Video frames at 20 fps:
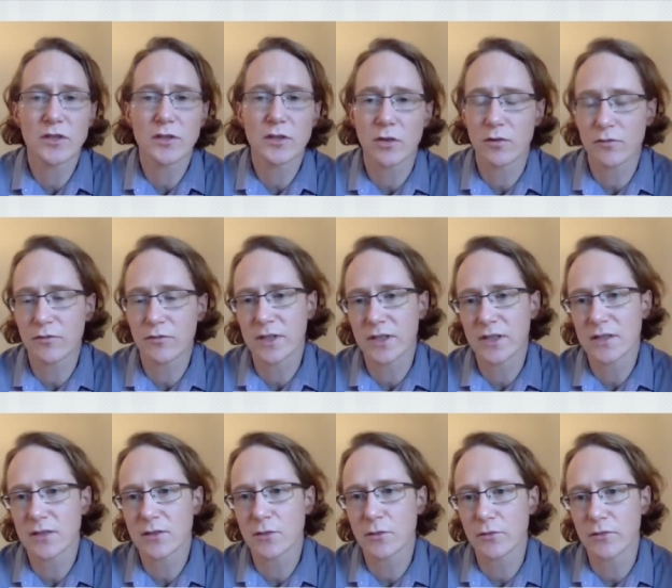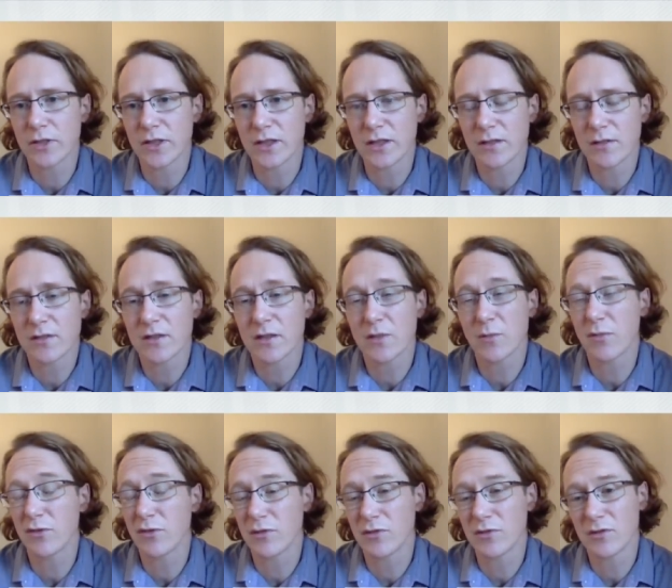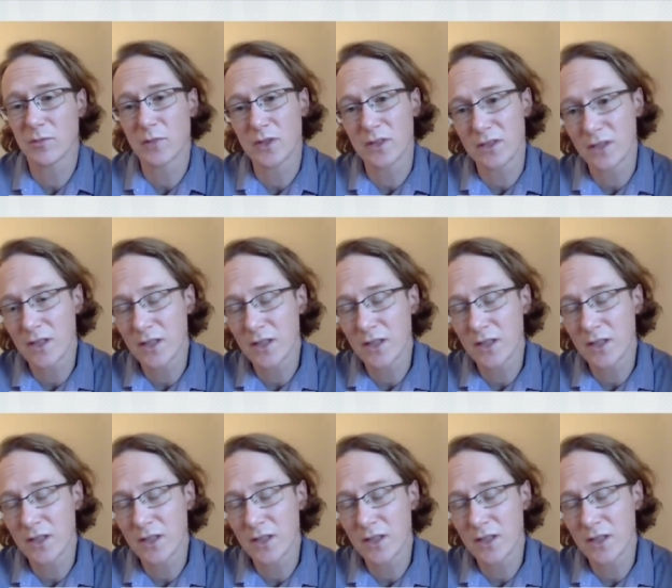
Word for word: conflicts over the years. Some of those have been